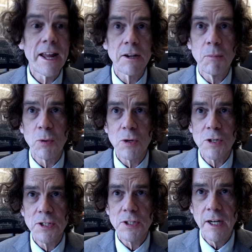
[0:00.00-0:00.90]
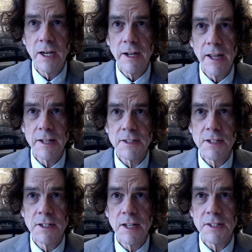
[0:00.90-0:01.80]
get an abortion
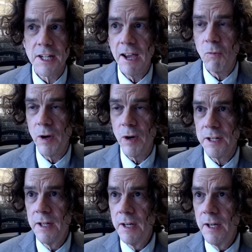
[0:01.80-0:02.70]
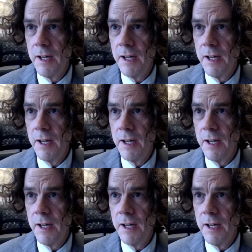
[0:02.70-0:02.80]
and to get one.